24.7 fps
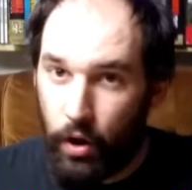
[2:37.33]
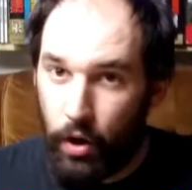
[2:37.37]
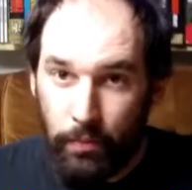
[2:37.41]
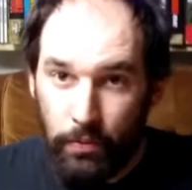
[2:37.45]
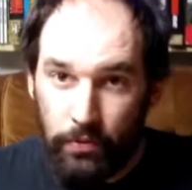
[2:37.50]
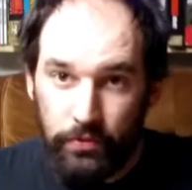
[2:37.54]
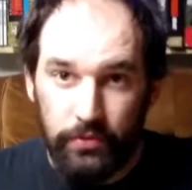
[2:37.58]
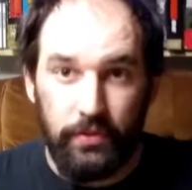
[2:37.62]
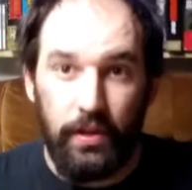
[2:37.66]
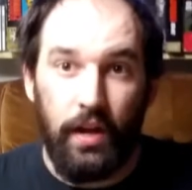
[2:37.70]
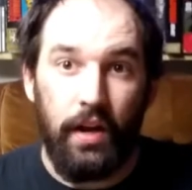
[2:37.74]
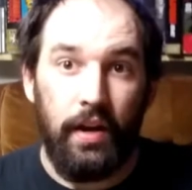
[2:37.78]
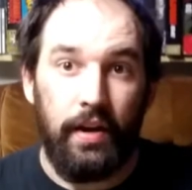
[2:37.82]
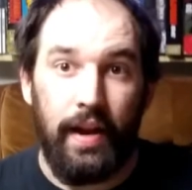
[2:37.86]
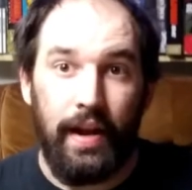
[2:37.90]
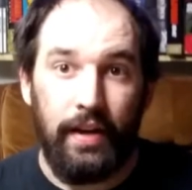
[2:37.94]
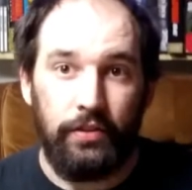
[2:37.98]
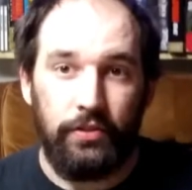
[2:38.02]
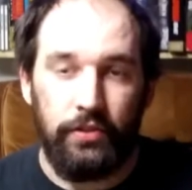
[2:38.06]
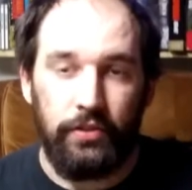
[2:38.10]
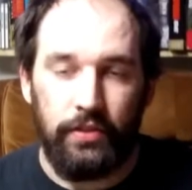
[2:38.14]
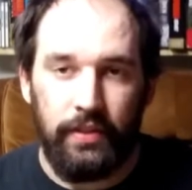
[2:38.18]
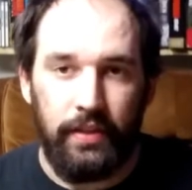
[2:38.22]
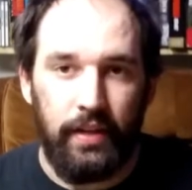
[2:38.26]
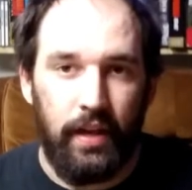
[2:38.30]
almost done
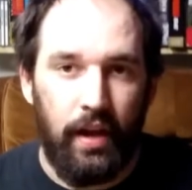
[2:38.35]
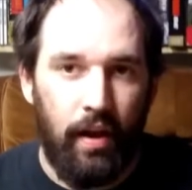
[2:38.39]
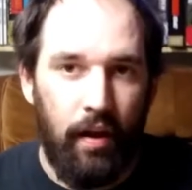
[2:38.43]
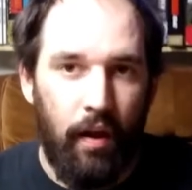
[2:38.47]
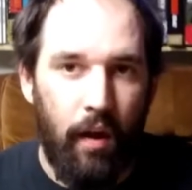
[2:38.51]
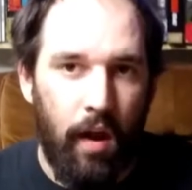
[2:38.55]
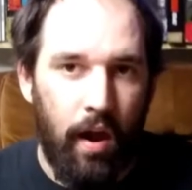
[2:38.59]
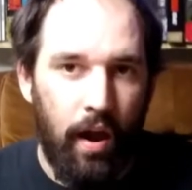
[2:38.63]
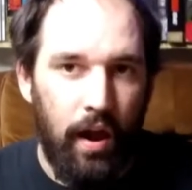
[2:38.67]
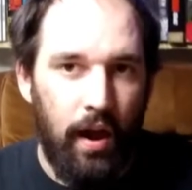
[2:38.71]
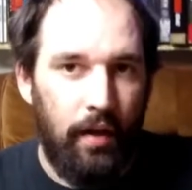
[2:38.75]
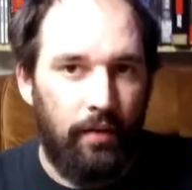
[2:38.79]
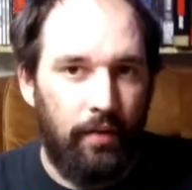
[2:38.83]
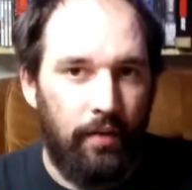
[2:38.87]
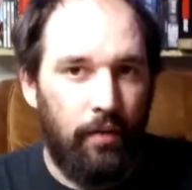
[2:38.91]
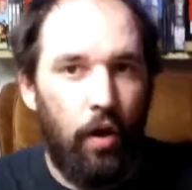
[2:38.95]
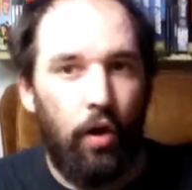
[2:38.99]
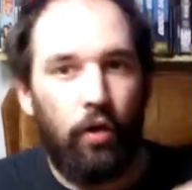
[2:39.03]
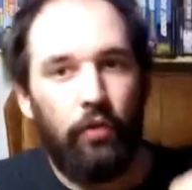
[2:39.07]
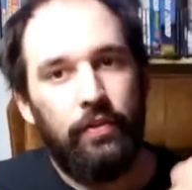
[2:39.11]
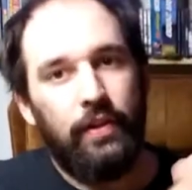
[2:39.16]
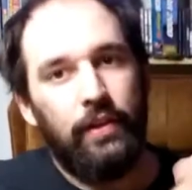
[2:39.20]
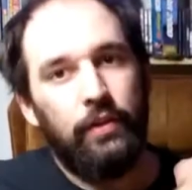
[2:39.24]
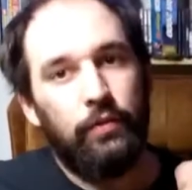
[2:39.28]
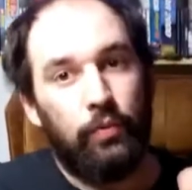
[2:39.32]
actually.
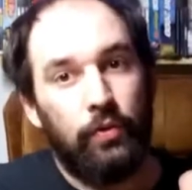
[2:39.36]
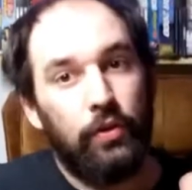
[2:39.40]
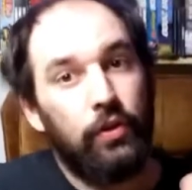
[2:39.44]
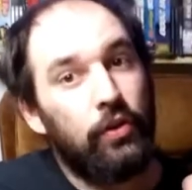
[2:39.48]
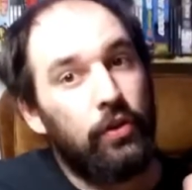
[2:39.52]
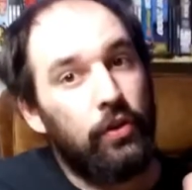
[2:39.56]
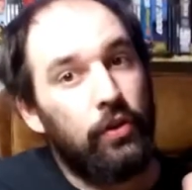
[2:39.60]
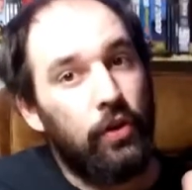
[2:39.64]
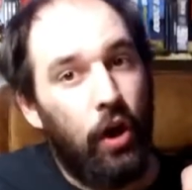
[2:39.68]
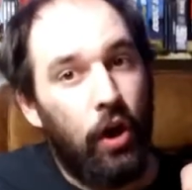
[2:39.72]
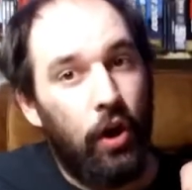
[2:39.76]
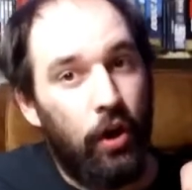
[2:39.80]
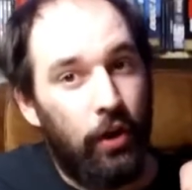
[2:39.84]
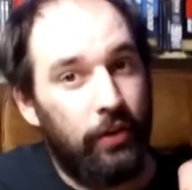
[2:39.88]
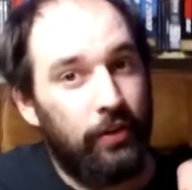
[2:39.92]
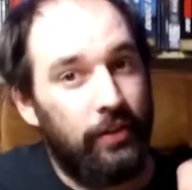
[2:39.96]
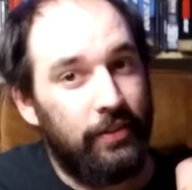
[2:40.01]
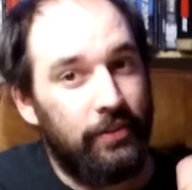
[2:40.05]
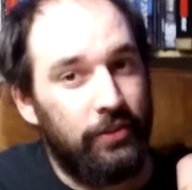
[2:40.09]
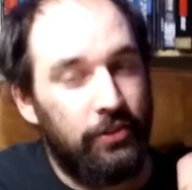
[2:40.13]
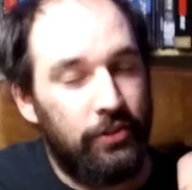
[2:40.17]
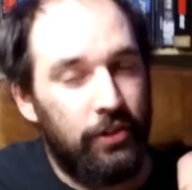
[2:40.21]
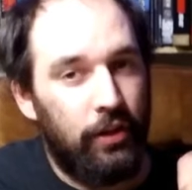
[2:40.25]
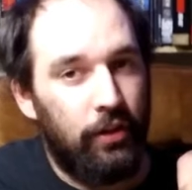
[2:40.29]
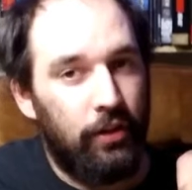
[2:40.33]
All these were
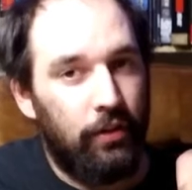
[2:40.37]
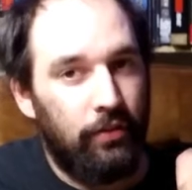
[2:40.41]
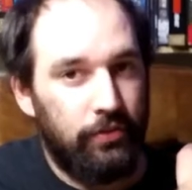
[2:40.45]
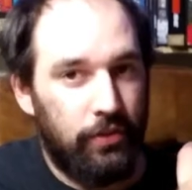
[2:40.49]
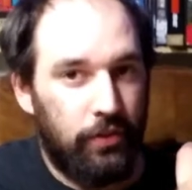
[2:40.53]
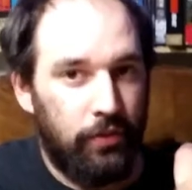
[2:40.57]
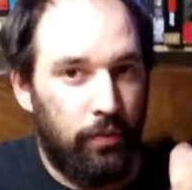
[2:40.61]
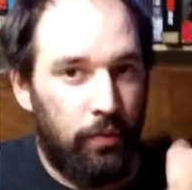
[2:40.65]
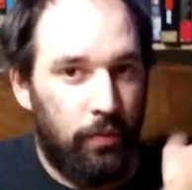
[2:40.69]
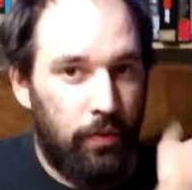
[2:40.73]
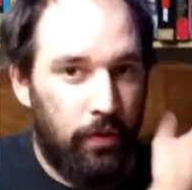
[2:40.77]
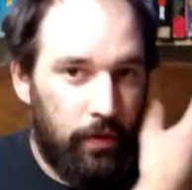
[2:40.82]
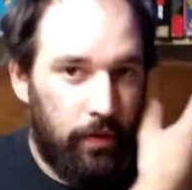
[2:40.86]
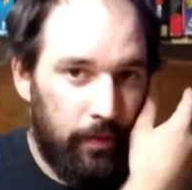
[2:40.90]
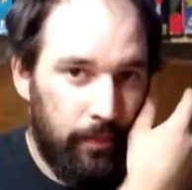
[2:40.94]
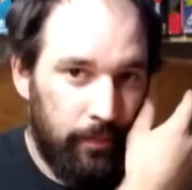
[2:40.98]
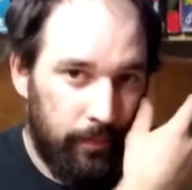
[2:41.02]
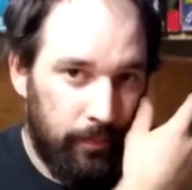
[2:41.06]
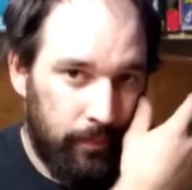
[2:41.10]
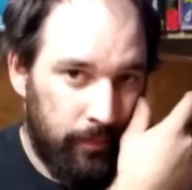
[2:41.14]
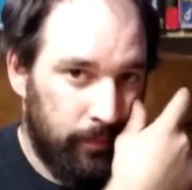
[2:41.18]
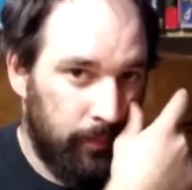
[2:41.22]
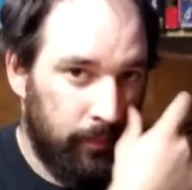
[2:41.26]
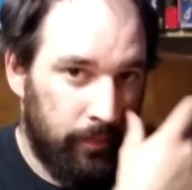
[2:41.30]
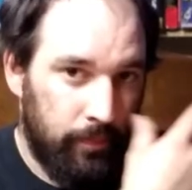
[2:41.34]
on shelves on the
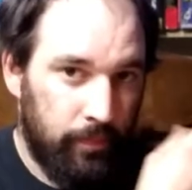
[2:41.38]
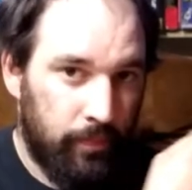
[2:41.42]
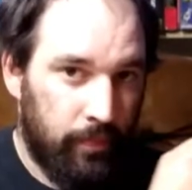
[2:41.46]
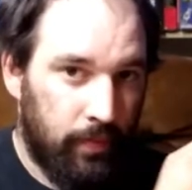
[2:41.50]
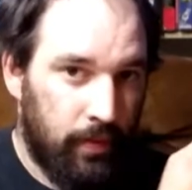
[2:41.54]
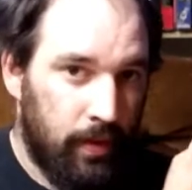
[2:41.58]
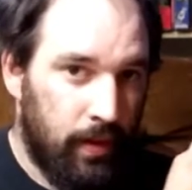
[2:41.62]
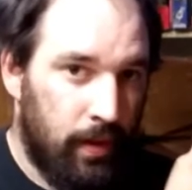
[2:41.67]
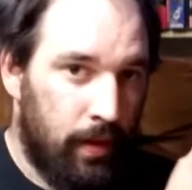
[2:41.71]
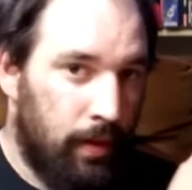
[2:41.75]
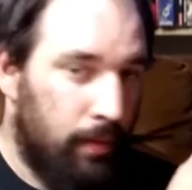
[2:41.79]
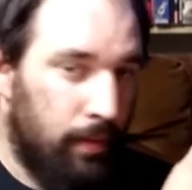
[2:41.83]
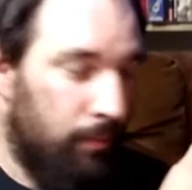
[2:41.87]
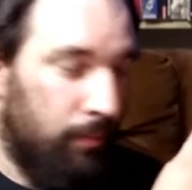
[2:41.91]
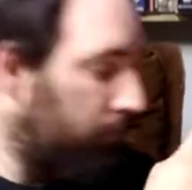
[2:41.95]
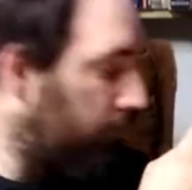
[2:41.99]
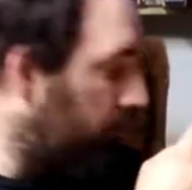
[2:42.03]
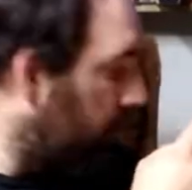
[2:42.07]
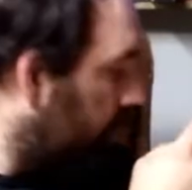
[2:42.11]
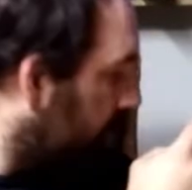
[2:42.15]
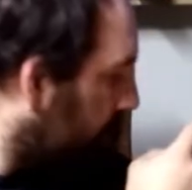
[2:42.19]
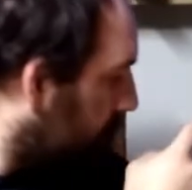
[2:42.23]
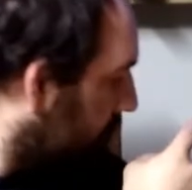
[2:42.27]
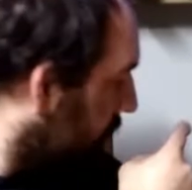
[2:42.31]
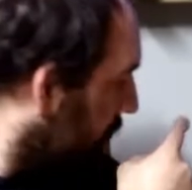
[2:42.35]
wall,
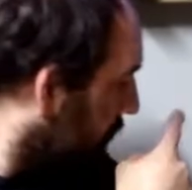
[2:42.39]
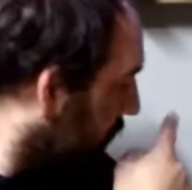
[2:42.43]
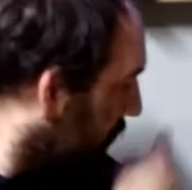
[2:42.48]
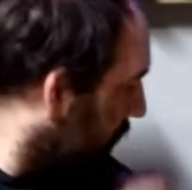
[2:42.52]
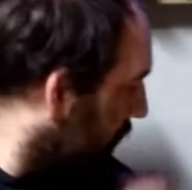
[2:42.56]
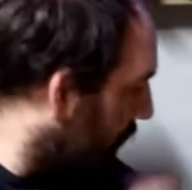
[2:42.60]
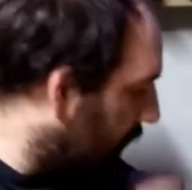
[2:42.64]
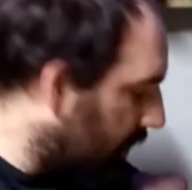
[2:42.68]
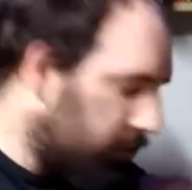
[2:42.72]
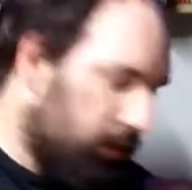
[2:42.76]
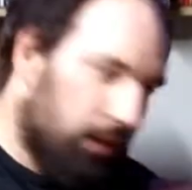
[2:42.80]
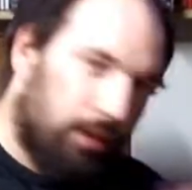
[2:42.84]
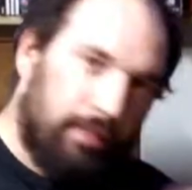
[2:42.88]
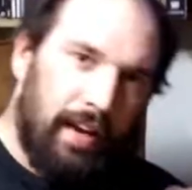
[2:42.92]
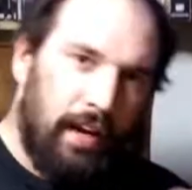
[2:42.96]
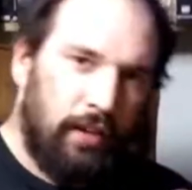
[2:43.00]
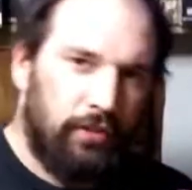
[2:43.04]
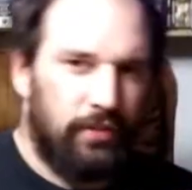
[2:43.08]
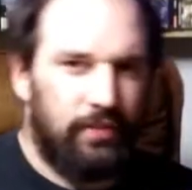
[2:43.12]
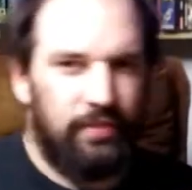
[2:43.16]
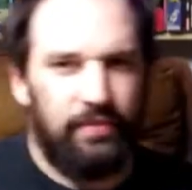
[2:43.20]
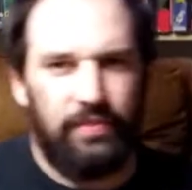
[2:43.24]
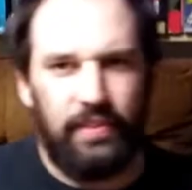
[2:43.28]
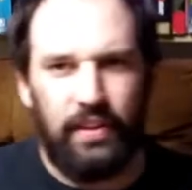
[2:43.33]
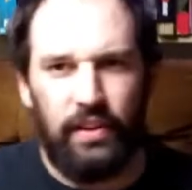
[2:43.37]
but that shelf
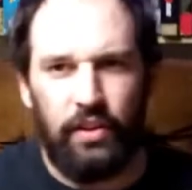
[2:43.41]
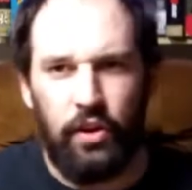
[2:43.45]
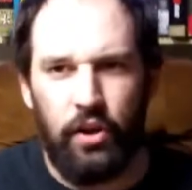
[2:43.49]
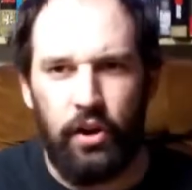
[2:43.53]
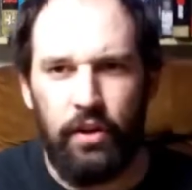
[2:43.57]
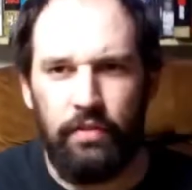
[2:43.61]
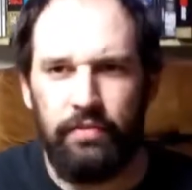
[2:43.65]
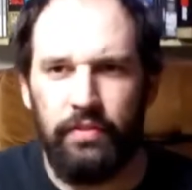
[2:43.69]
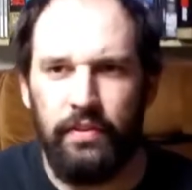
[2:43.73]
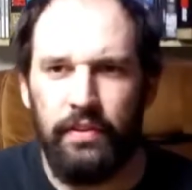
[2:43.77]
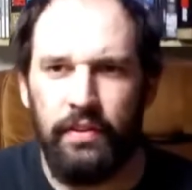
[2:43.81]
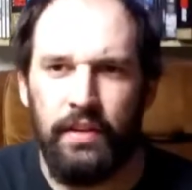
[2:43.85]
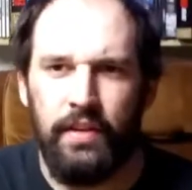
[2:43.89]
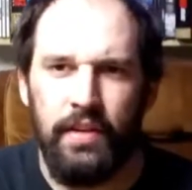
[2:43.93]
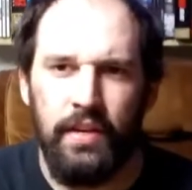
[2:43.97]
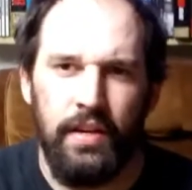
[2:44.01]
actually fell off.